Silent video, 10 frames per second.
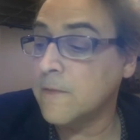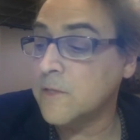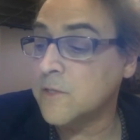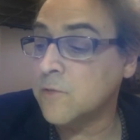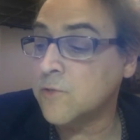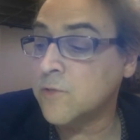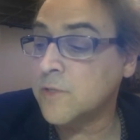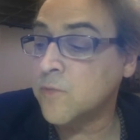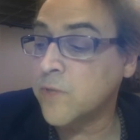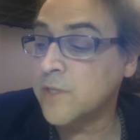the
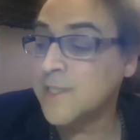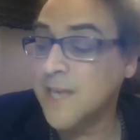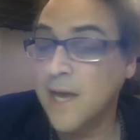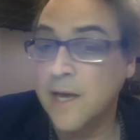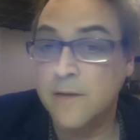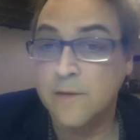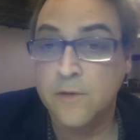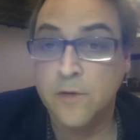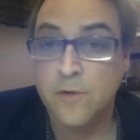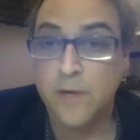socialist realist canon
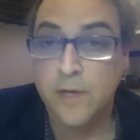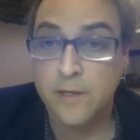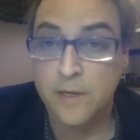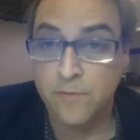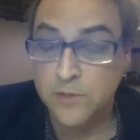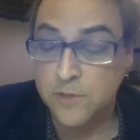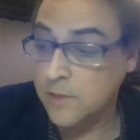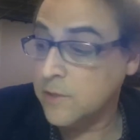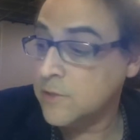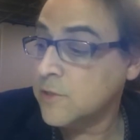in Ukrainian and Russian
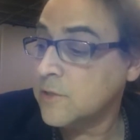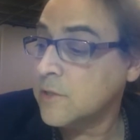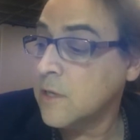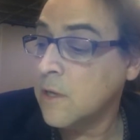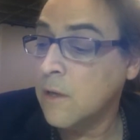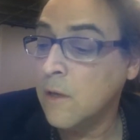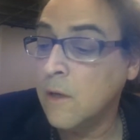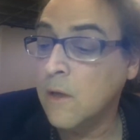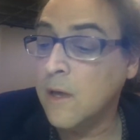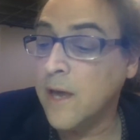literatures,
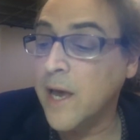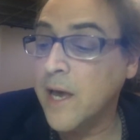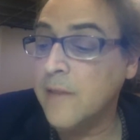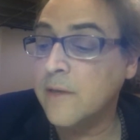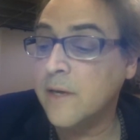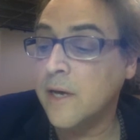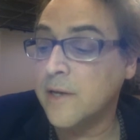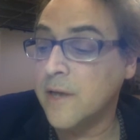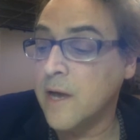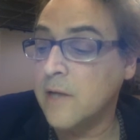and the
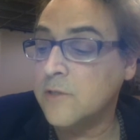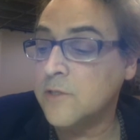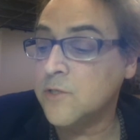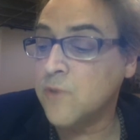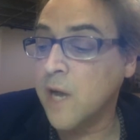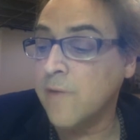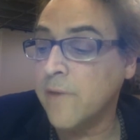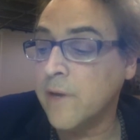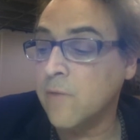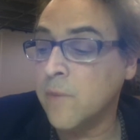ideologies
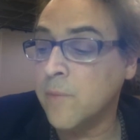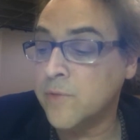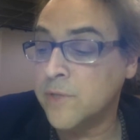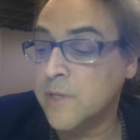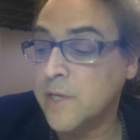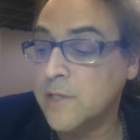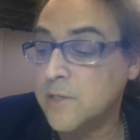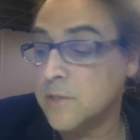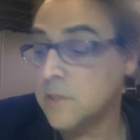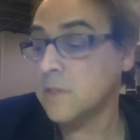driving
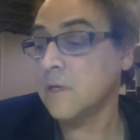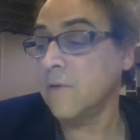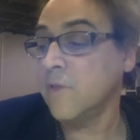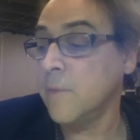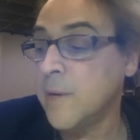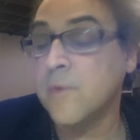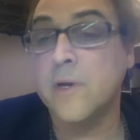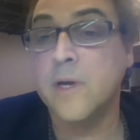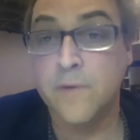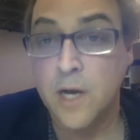representations of the
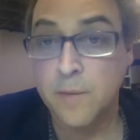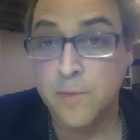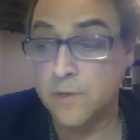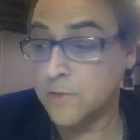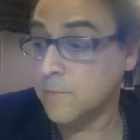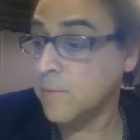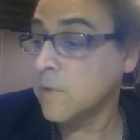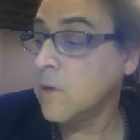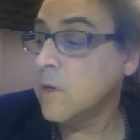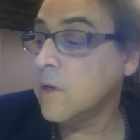memory of communism
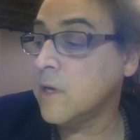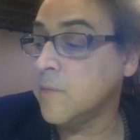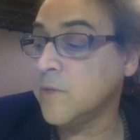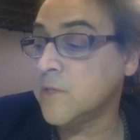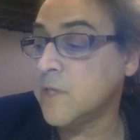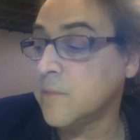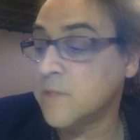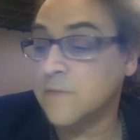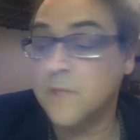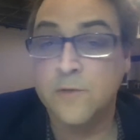in
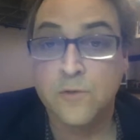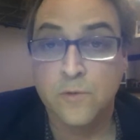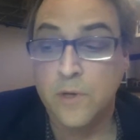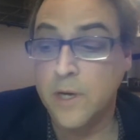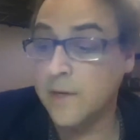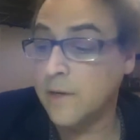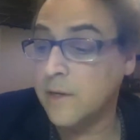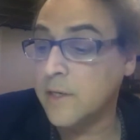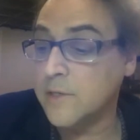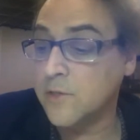museums of Central and
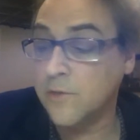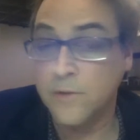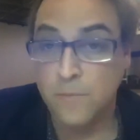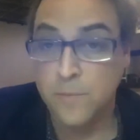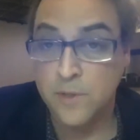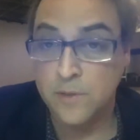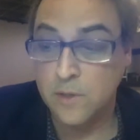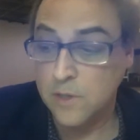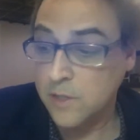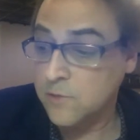Eastern
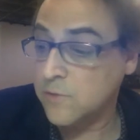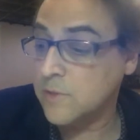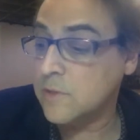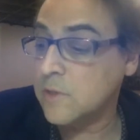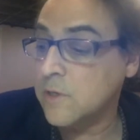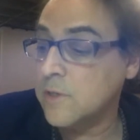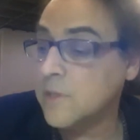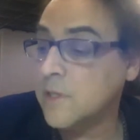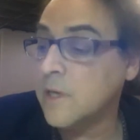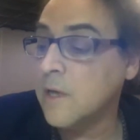European countries.
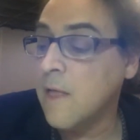Currently,